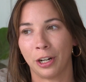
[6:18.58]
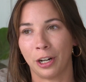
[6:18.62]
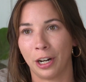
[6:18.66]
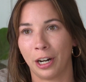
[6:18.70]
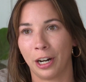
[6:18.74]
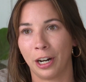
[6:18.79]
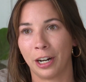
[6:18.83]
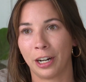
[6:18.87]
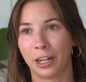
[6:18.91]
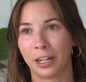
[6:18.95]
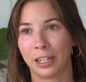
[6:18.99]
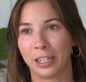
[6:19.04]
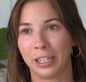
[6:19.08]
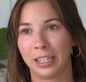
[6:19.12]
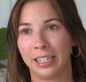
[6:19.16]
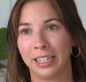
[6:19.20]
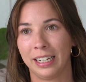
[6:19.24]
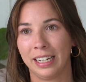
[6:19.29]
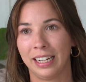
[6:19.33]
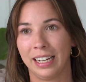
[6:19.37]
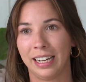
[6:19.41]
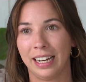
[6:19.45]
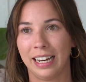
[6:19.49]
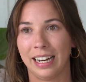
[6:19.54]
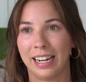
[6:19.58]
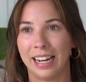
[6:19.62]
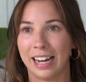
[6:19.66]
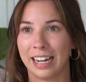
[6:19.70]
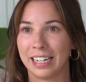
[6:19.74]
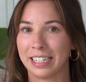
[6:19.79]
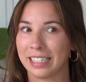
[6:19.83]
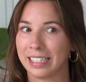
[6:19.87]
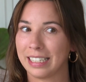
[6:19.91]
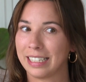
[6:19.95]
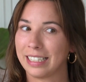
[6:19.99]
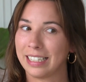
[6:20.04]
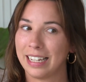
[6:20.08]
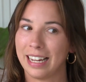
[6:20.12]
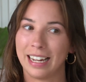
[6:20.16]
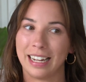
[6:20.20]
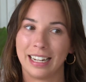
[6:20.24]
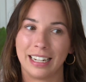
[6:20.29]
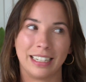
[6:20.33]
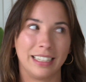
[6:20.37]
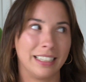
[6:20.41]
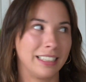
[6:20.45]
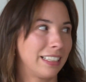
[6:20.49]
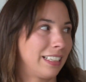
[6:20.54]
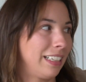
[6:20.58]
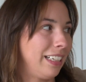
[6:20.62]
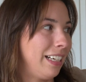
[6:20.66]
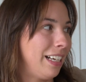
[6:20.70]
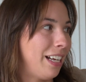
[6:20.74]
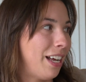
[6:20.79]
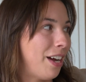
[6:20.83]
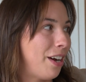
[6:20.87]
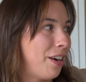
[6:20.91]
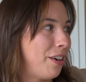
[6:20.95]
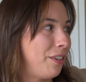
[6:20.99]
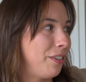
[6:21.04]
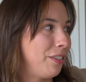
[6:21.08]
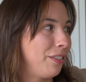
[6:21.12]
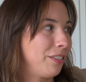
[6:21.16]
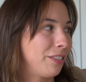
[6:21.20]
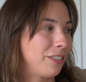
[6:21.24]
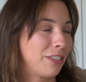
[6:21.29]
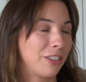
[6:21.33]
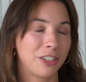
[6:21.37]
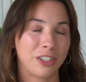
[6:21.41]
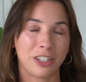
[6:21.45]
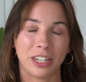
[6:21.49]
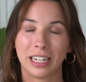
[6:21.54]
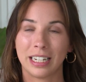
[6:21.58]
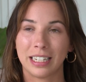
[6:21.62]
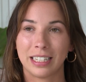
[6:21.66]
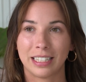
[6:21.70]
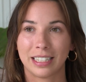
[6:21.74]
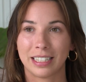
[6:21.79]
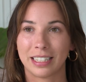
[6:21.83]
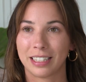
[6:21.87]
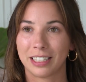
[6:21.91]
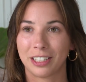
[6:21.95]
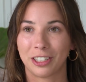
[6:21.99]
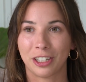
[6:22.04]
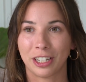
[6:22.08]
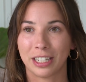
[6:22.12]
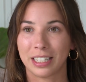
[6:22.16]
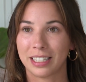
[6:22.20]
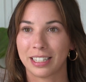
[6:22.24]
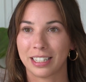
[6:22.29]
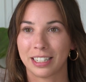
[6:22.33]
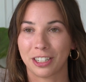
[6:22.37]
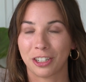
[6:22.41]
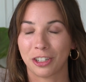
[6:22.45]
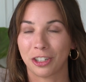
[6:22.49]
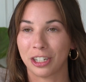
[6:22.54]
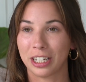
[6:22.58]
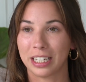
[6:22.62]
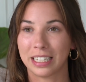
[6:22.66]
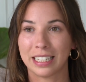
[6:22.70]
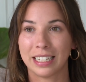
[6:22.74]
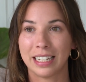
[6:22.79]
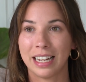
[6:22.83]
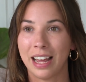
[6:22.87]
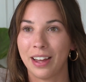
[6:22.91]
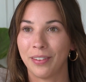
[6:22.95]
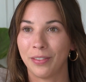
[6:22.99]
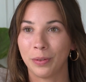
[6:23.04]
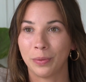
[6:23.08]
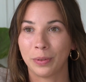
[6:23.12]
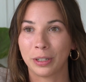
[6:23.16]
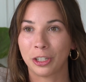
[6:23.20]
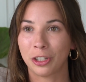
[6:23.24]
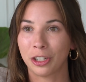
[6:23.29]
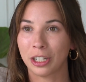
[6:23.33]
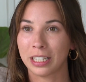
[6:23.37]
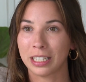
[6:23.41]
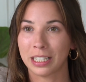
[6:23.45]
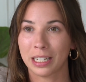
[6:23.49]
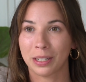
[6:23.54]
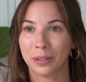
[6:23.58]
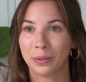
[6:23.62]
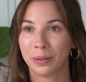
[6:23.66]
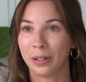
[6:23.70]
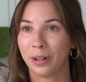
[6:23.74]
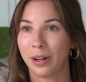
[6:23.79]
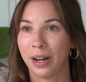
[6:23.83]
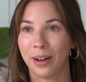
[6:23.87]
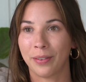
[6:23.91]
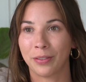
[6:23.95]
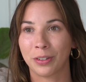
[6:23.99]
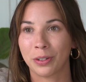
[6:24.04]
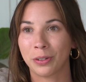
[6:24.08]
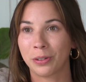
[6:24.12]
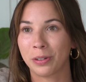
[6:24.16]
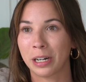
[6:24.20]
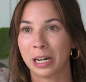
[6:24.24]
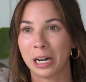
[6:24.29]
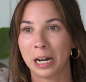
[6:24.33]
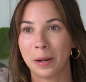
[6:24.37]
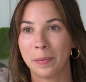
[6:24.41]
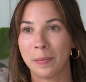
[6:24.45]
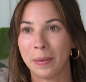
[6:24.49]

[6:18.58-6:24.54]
her?" And I just said, "You know, she's just she's in heaven with Jesus. We don't have to worry